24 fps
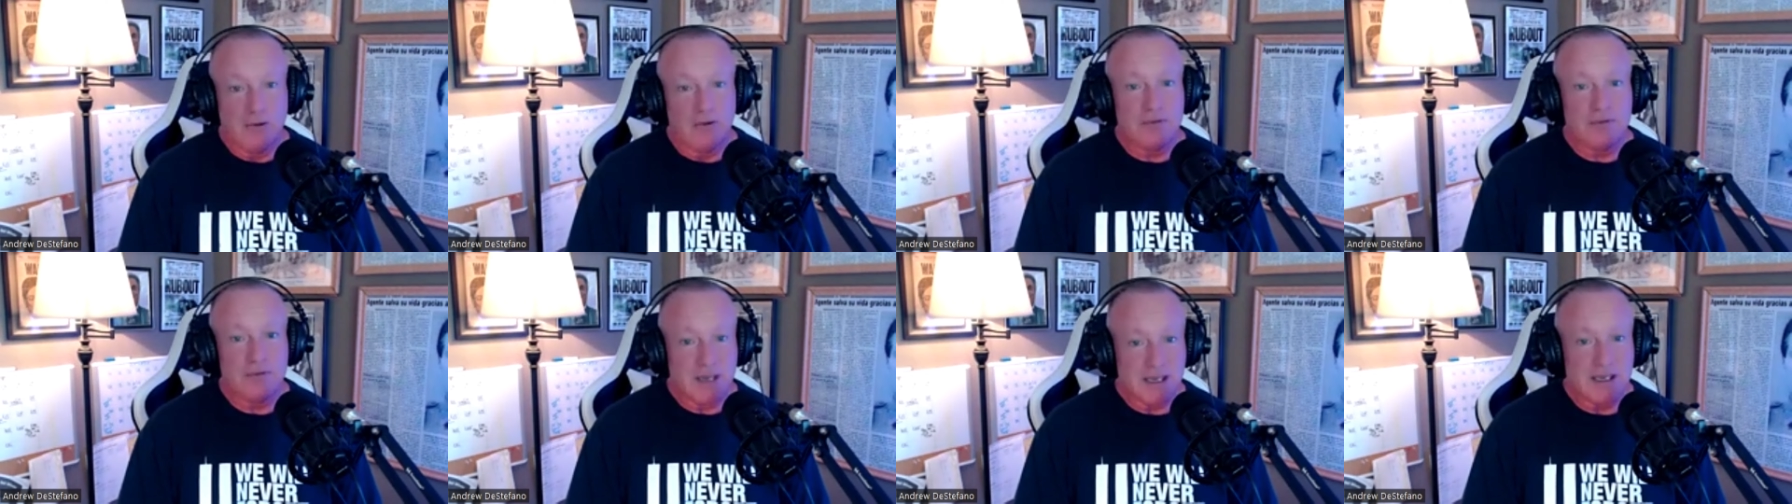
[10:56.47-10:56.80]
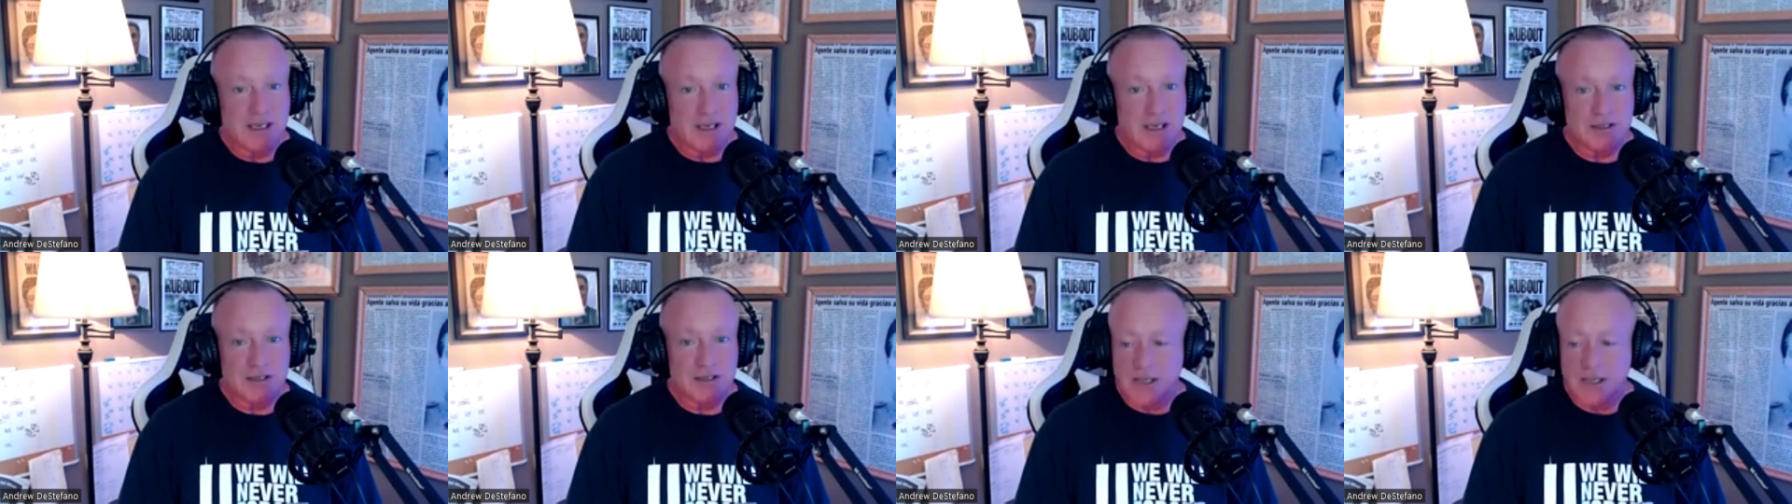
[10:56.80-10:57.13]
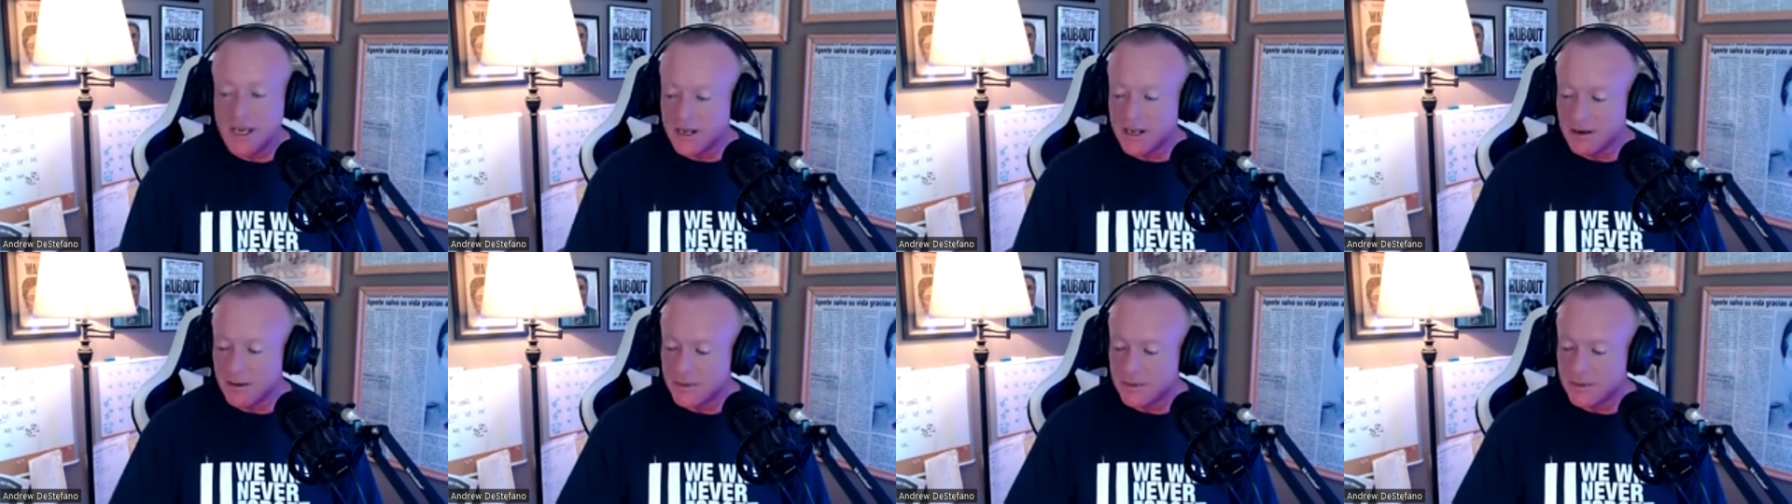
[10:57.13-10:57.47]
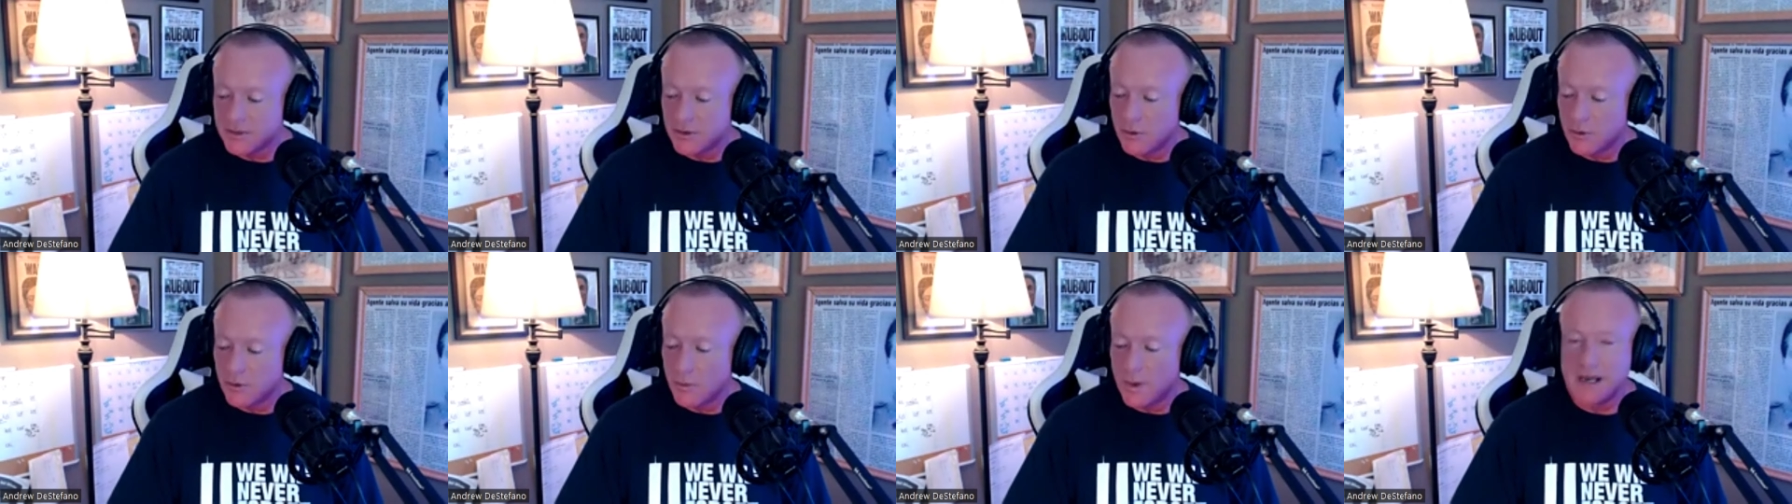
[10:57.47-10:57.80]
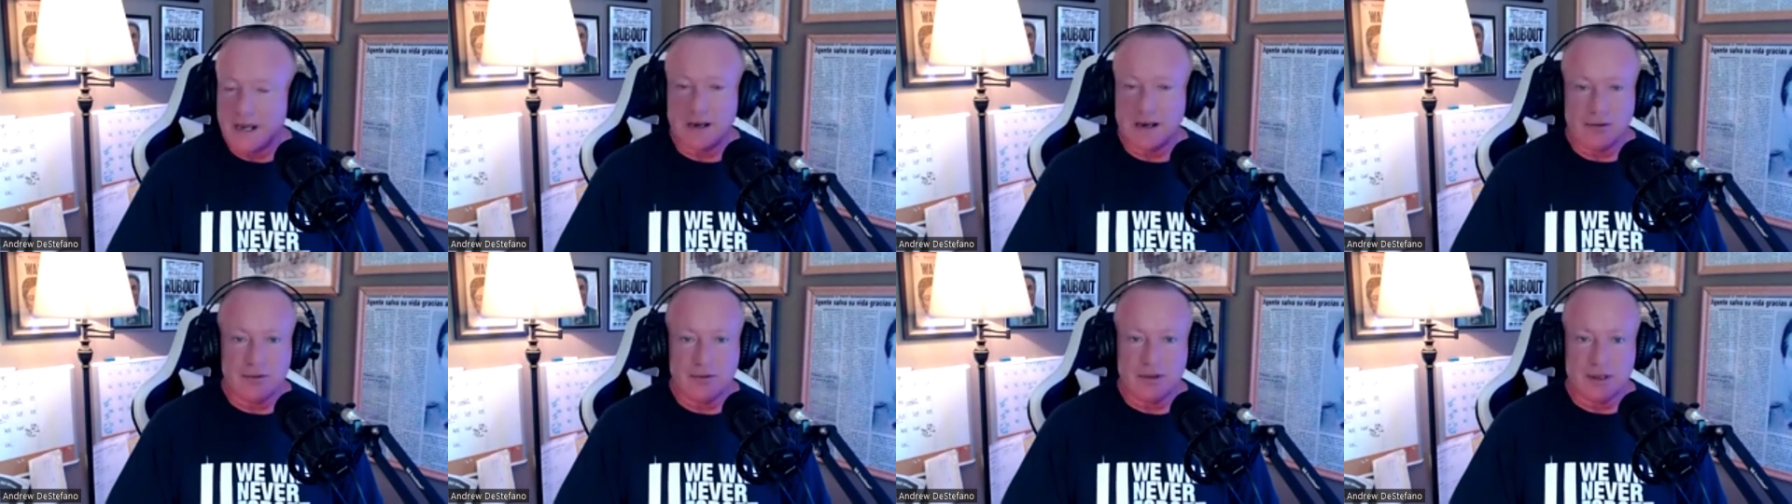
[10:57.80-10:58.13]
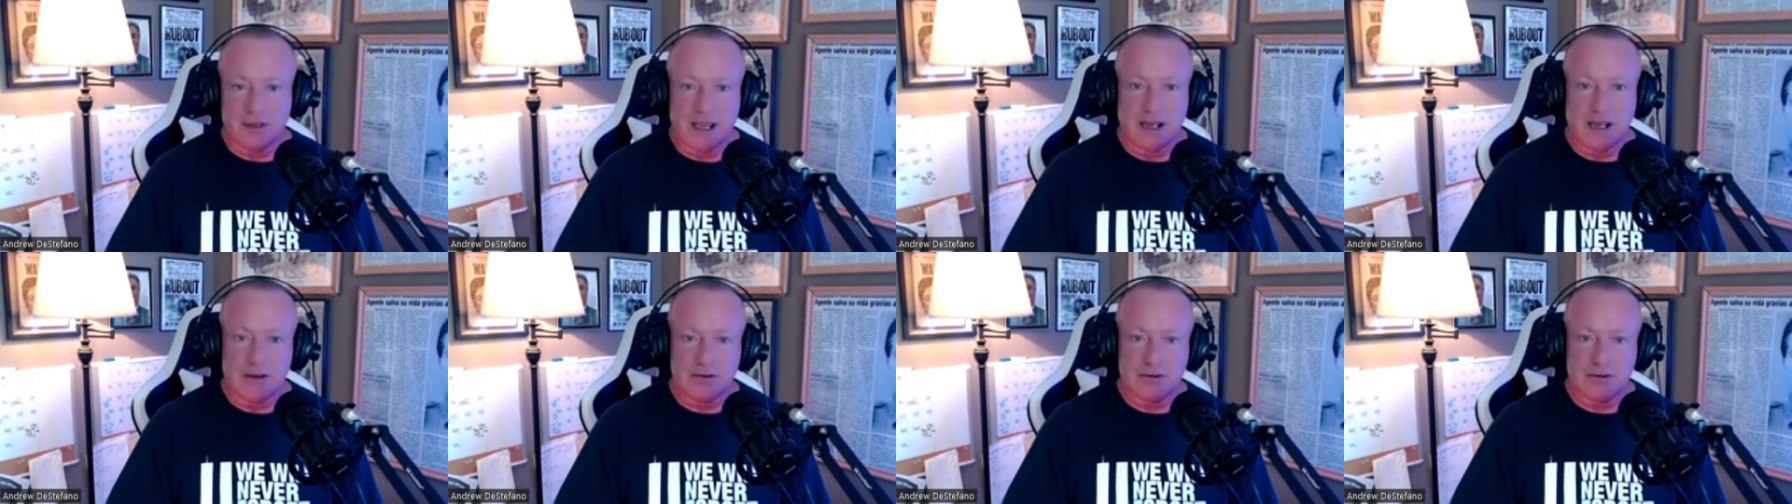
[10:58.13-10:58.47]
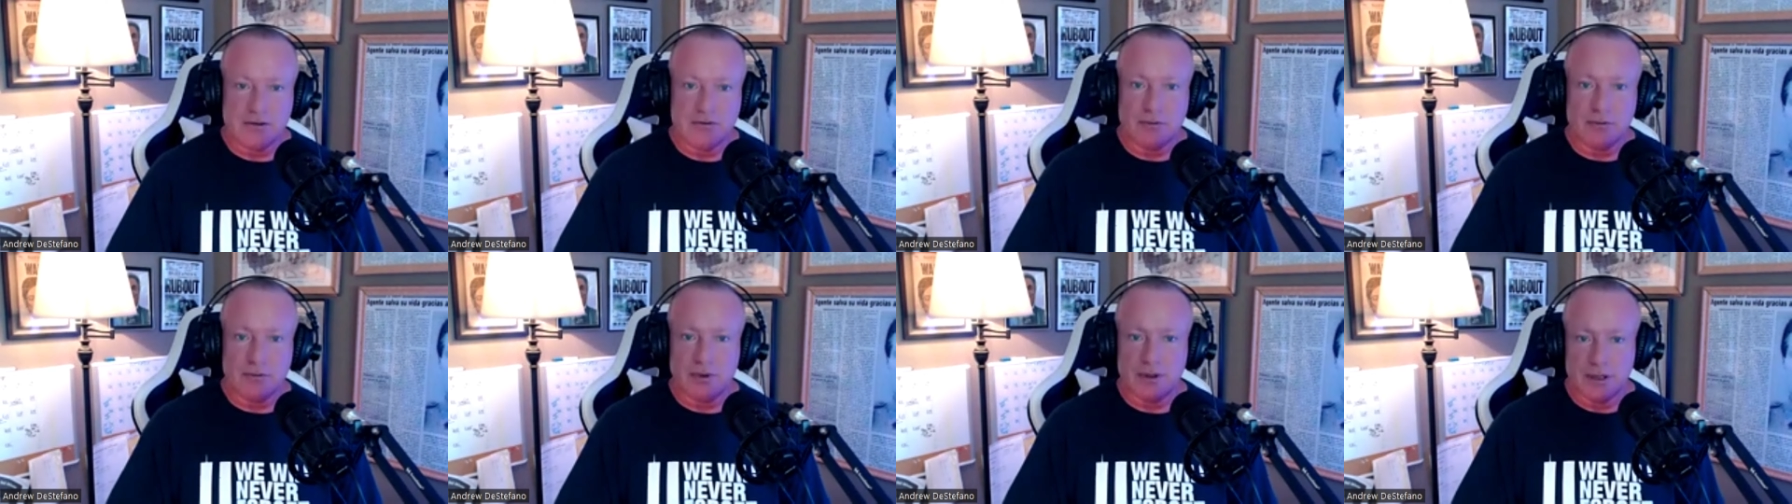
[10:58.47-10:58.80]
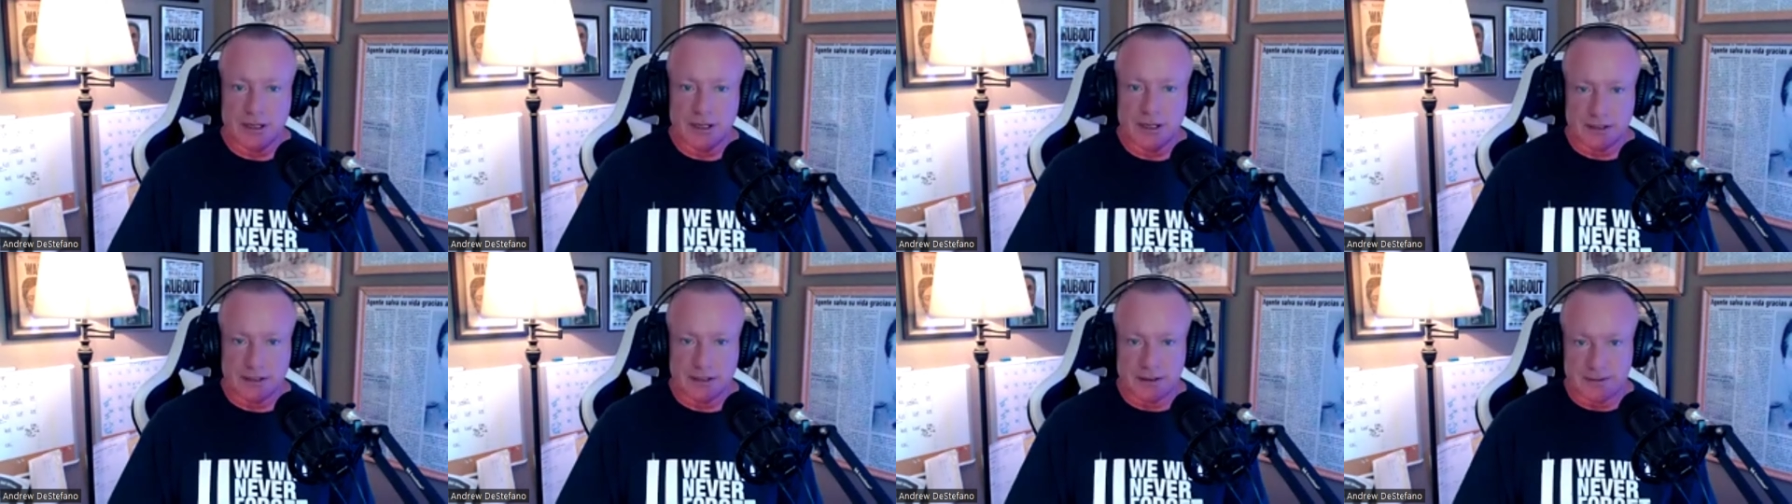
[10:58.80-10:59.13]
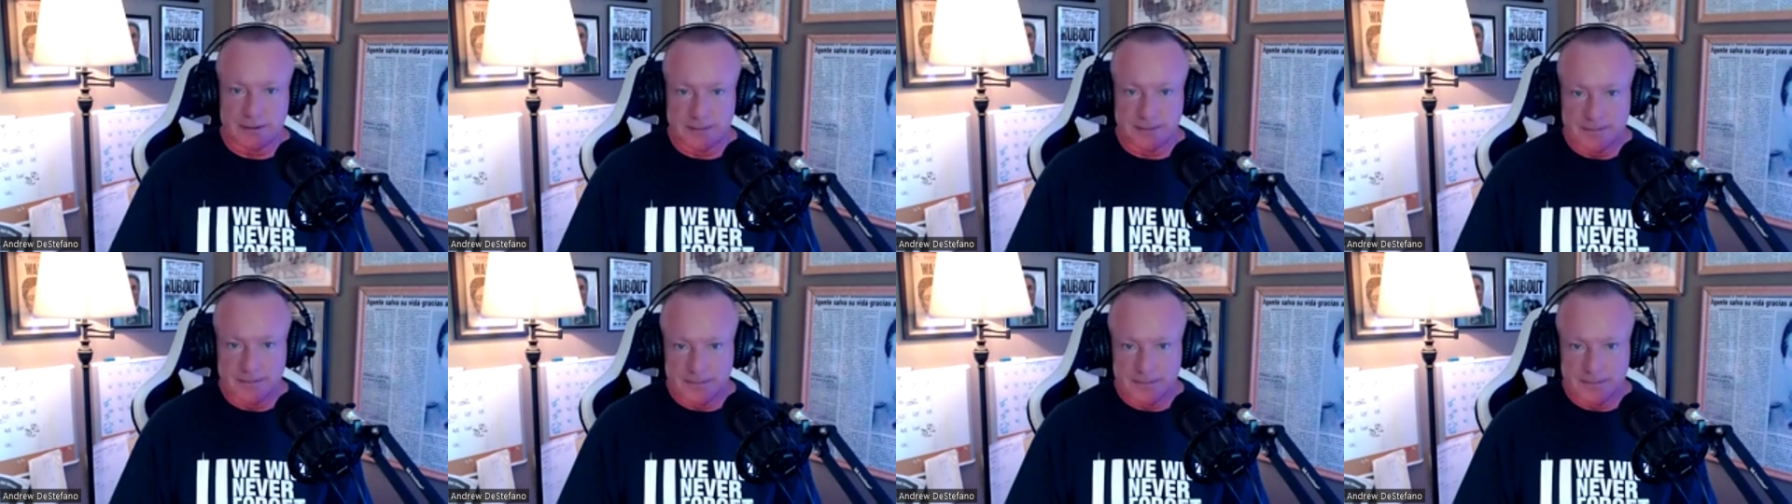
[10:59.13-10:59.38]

15 years later, I'm still waiting for data-driven policing.